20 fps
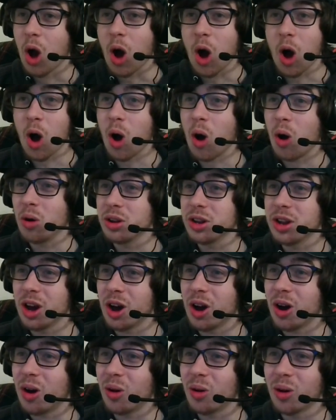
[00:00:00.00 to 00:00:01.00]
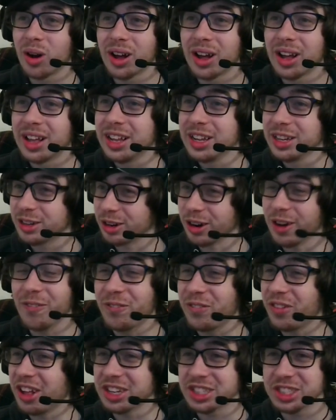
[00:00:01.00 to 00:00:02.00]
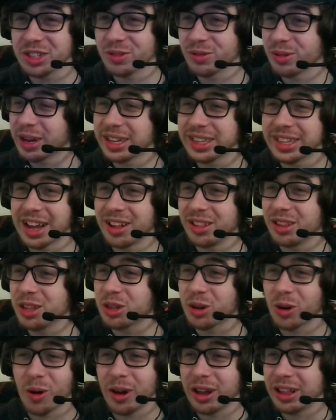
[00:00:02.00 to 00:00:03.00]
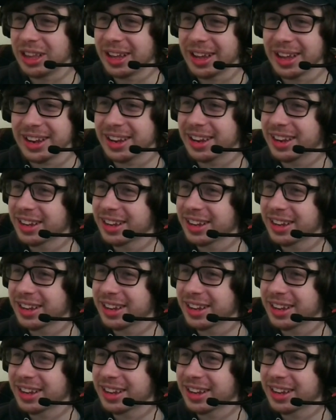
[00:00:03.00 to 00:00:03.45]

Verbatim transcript: Oh no! You're gonna flush the ring oh, down the toilet. Cody